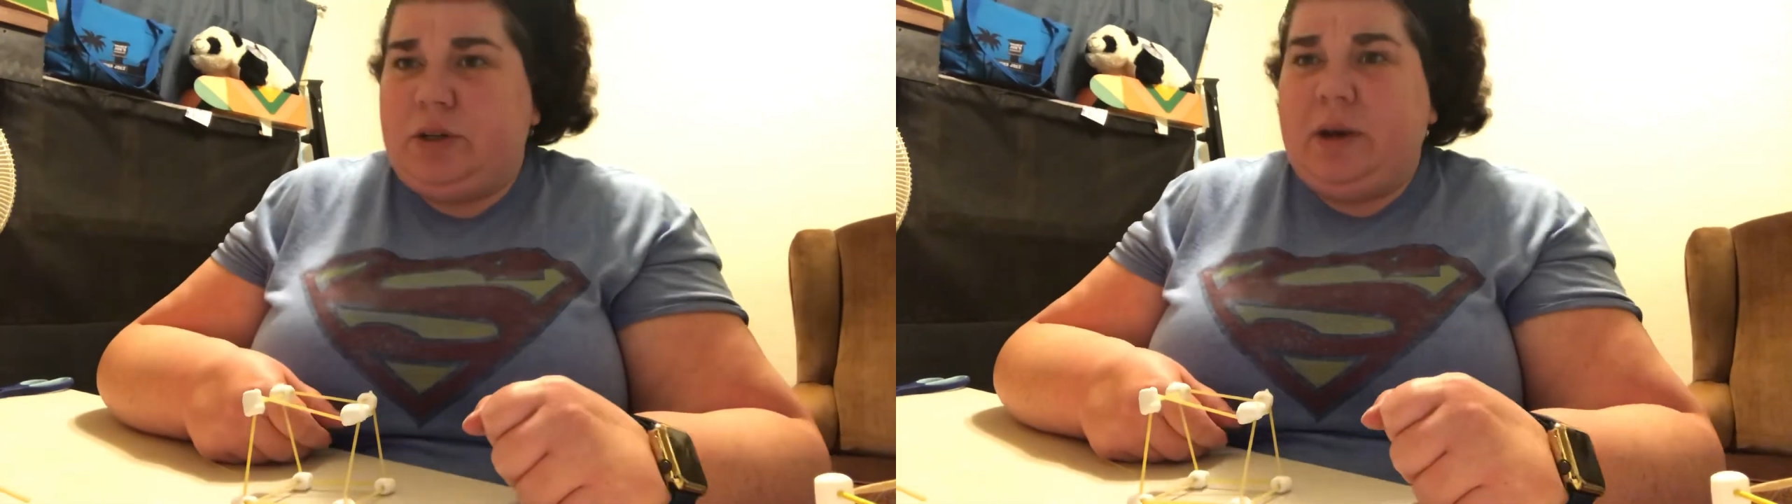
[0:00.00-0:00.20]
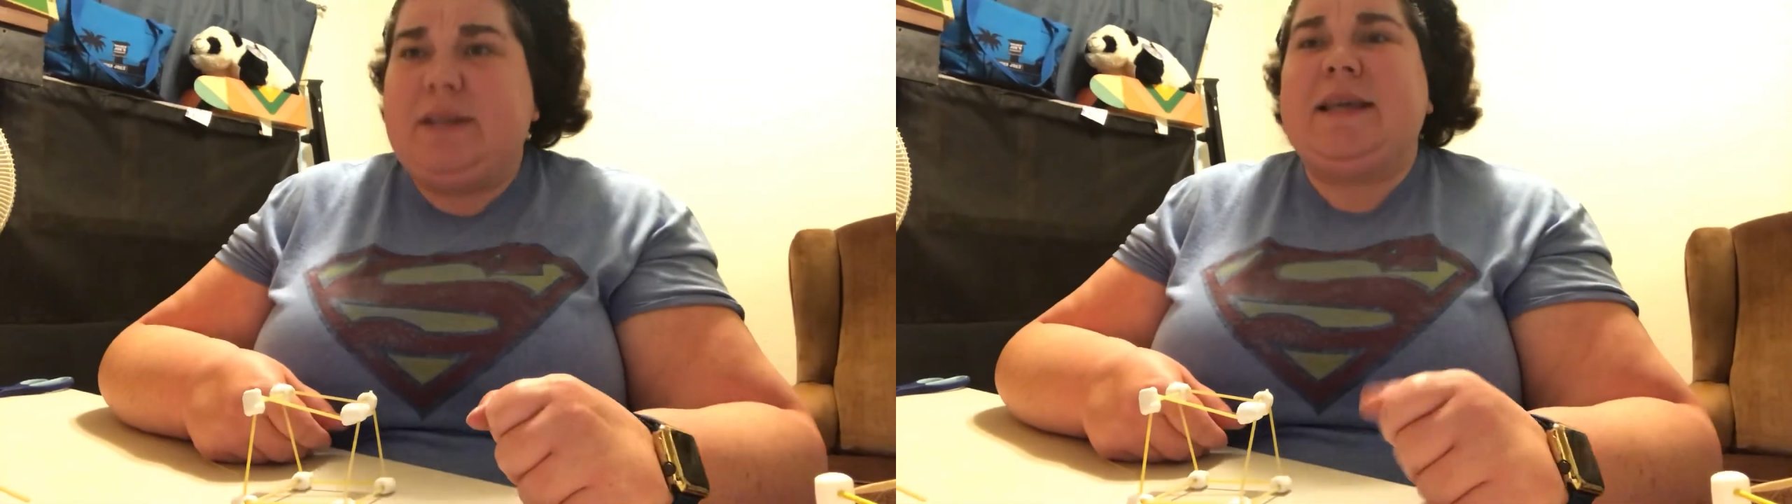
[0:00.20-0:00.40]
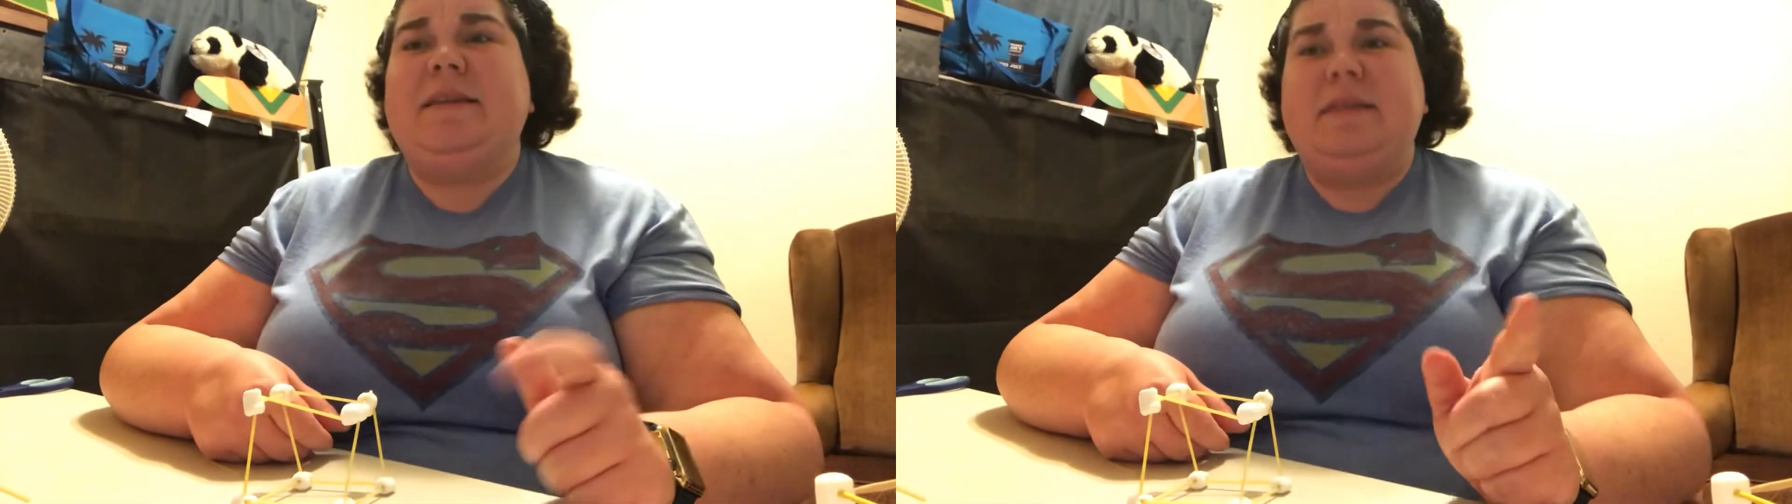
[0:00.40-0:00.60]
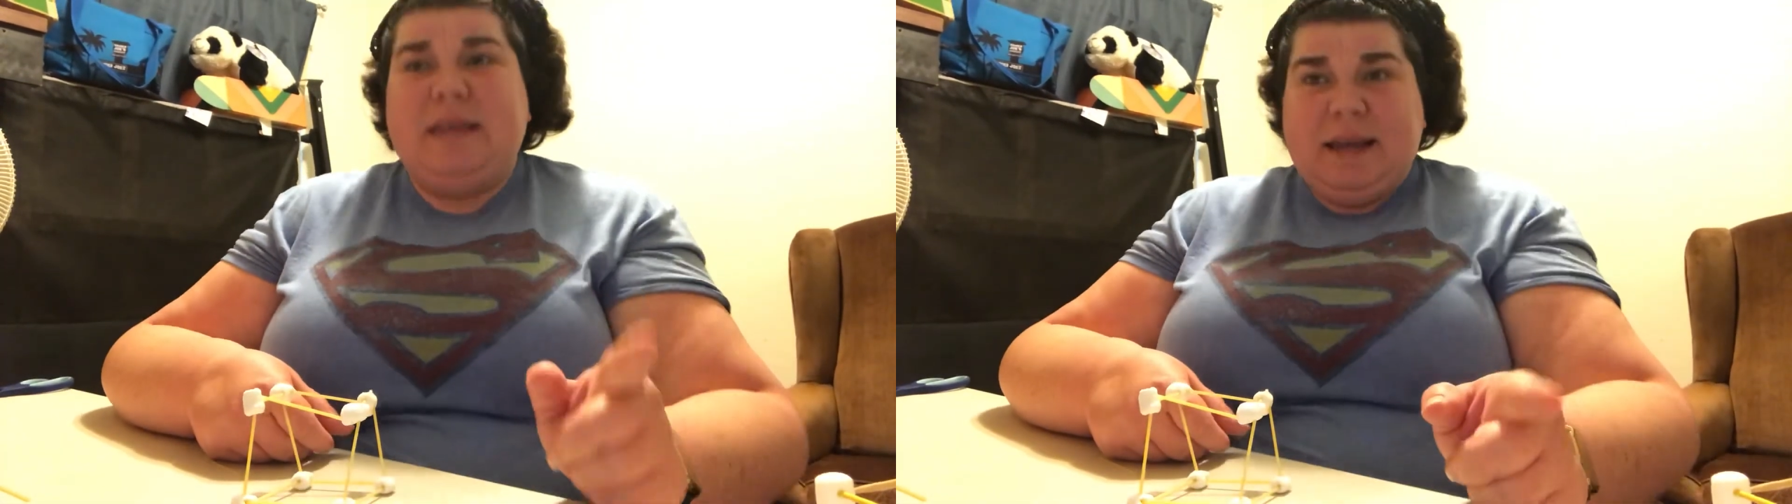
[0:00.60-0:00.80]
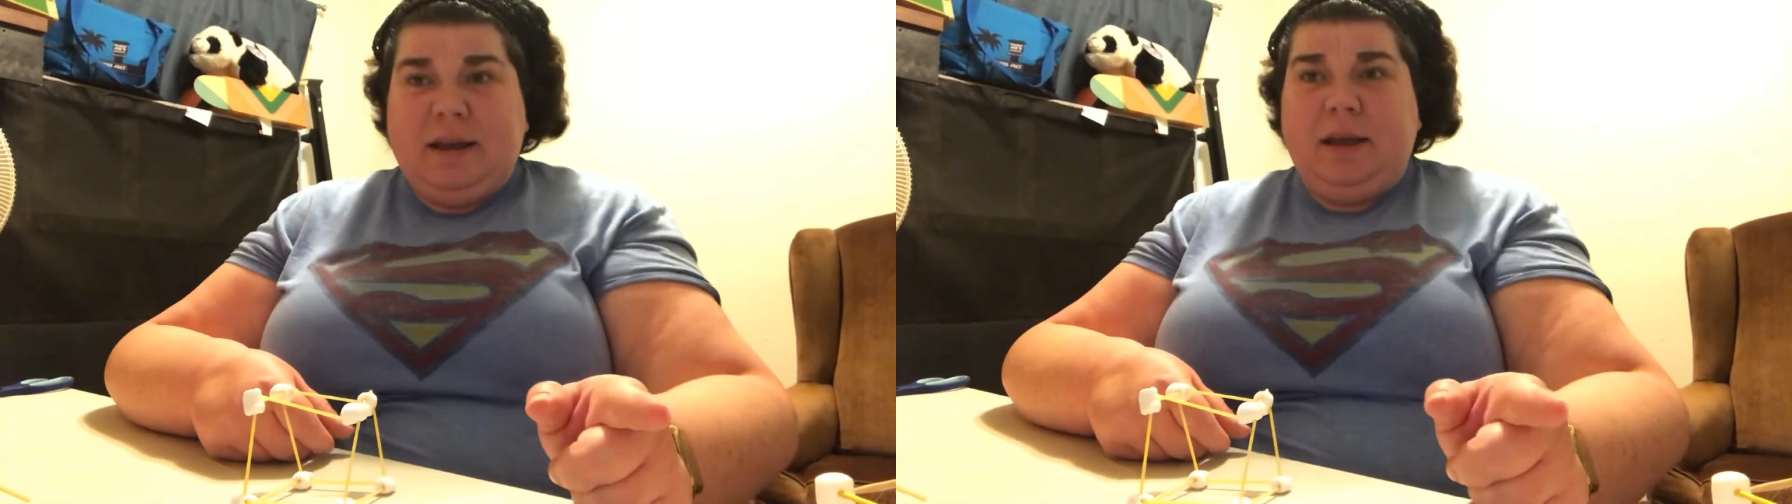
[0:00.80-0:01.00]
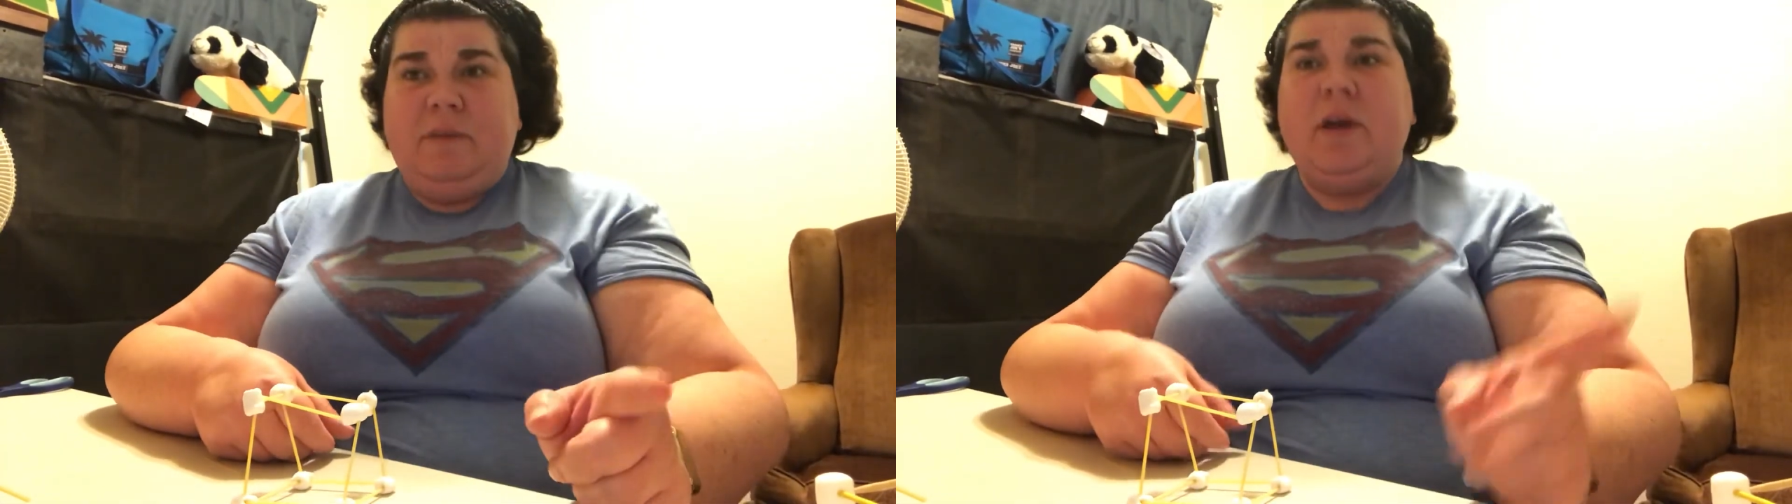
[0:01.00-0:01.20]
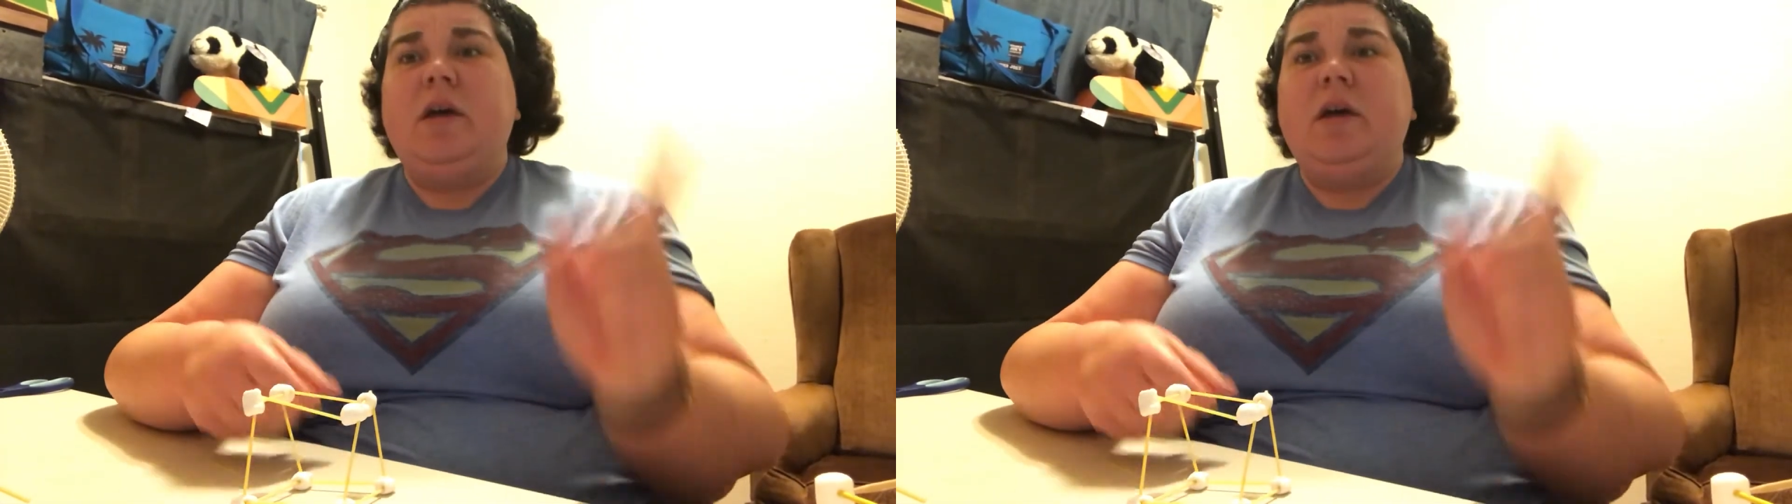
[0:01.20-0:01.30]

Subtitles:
you guys can think of